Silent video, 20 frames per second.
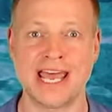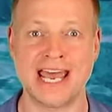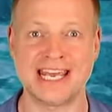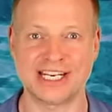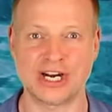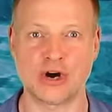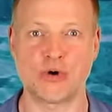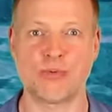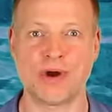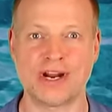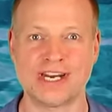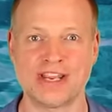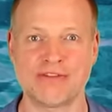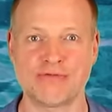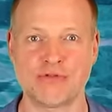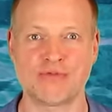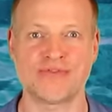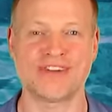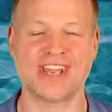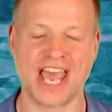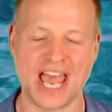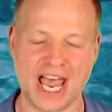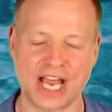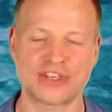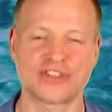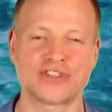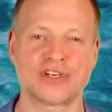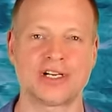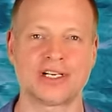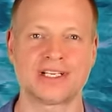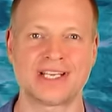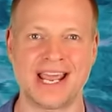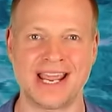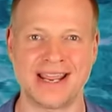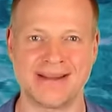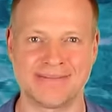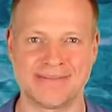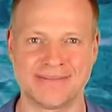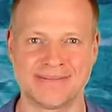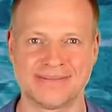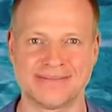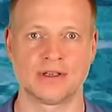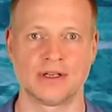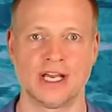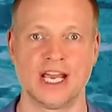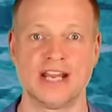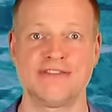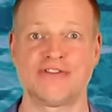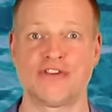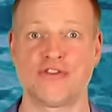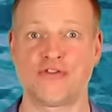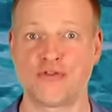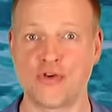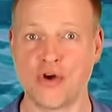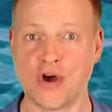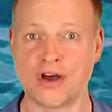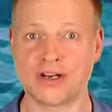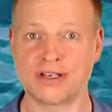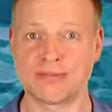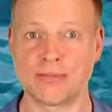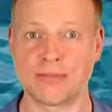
and are ready for the actual game. In the third